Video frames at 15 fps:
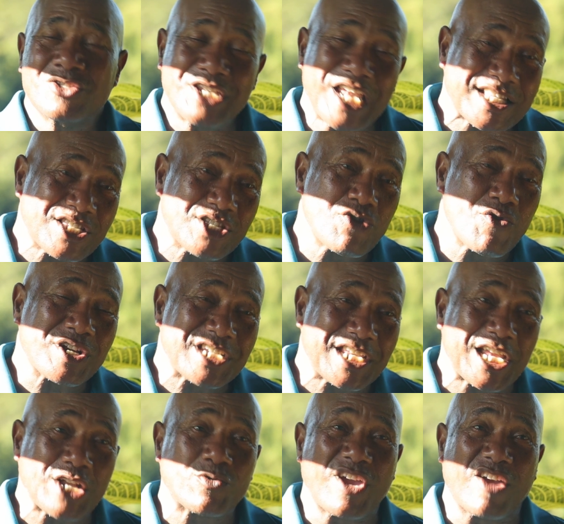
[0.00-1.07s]
So that's the direction
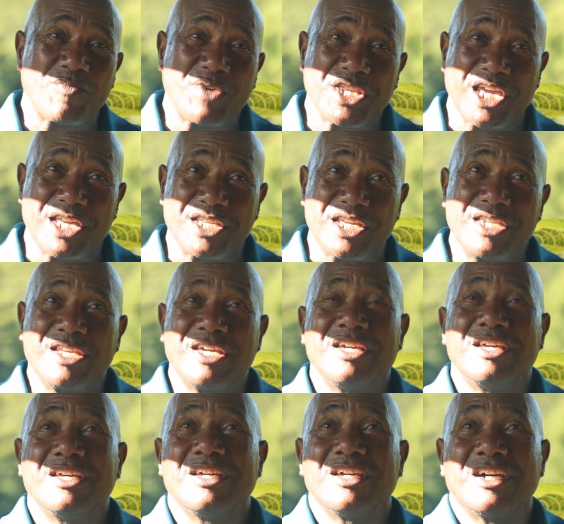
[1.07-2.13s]
that we have been heading.
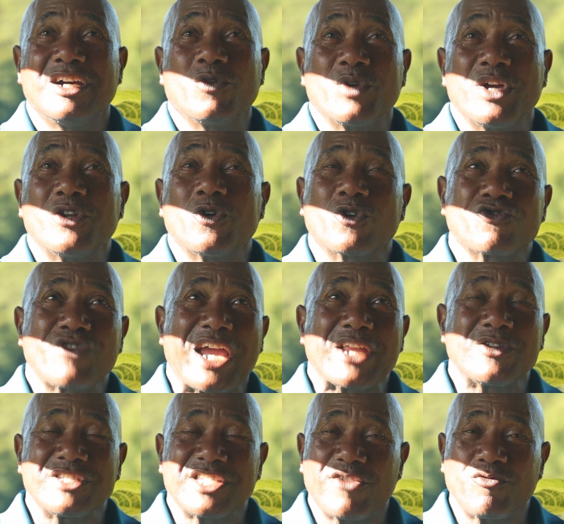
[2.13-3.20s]
And we are now trying
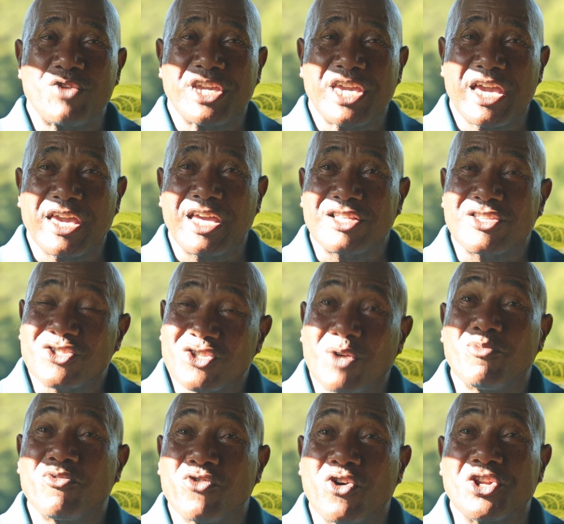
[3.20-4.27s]
to see if we can get
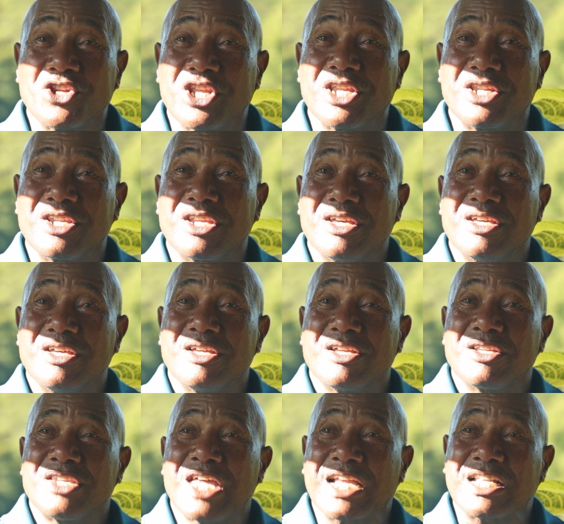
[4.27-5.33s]
some funding
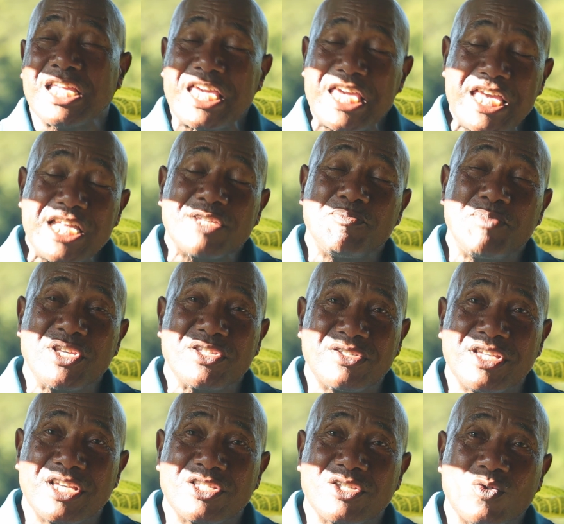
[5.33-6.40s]
that each
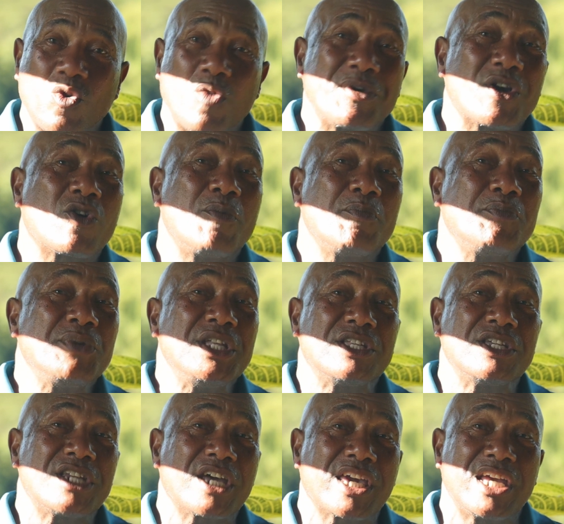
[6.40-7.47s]
business won't be
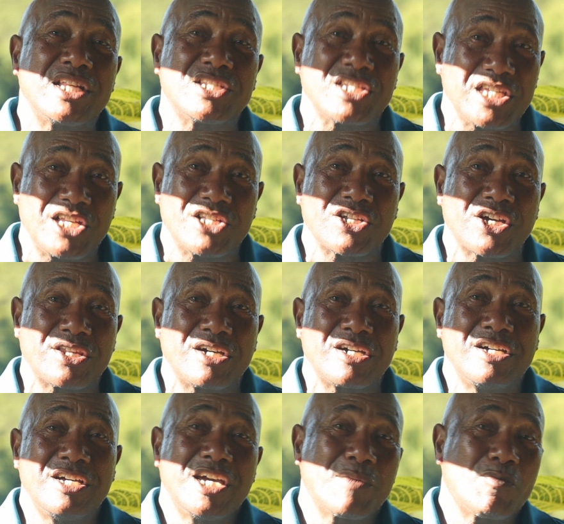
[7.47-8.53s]
competing against each other,
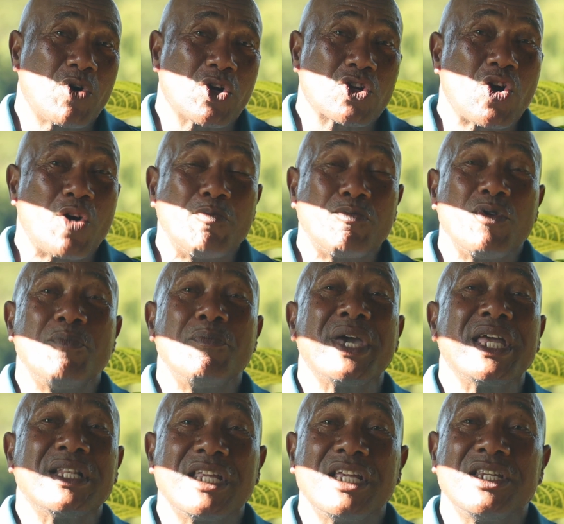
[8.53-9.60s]
but
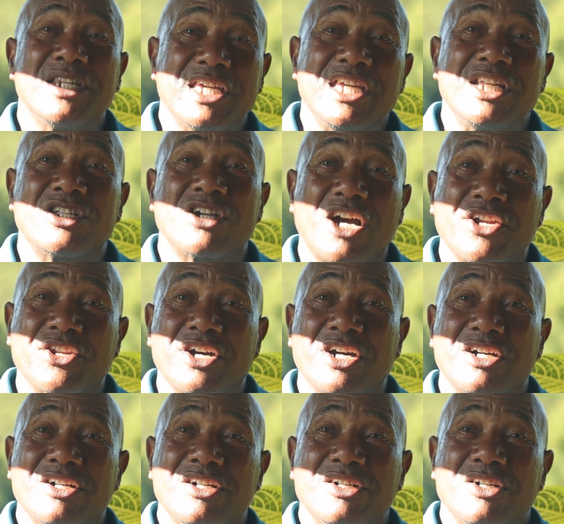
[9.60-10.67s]
complementing each other
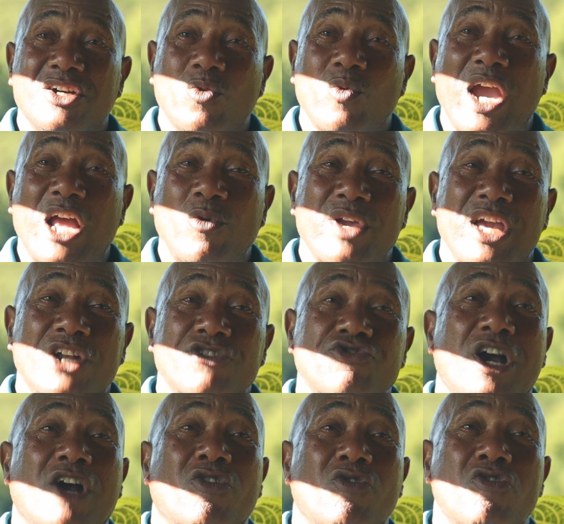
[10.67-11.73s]
while we
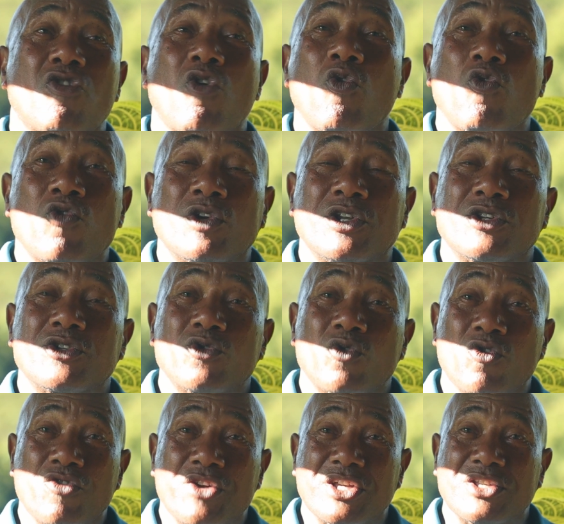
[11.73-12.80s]
attract our own
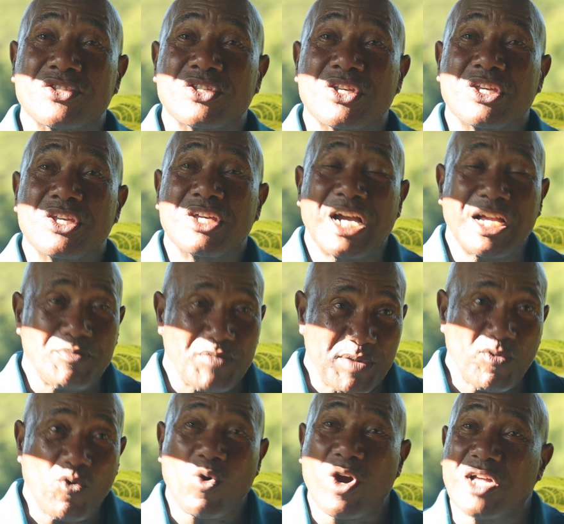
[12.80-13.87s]
tourists. And
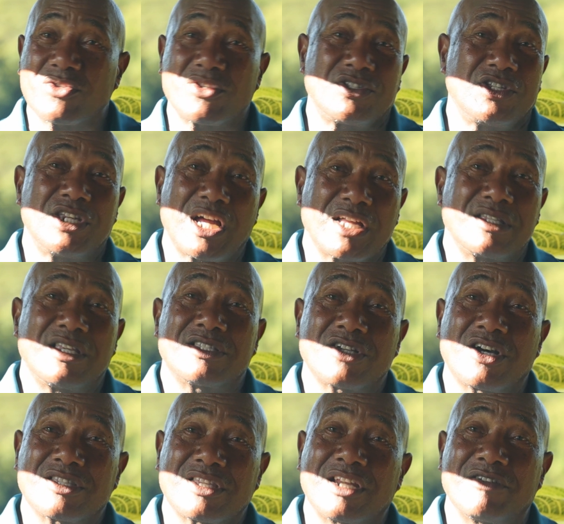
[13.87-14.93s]
people want to see that this
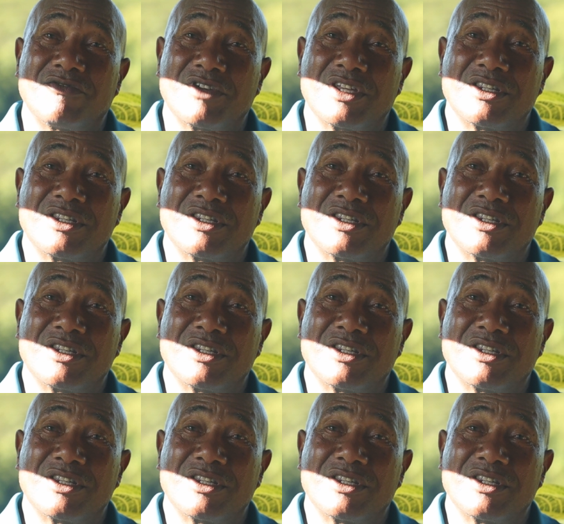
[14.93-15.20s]
sort of living.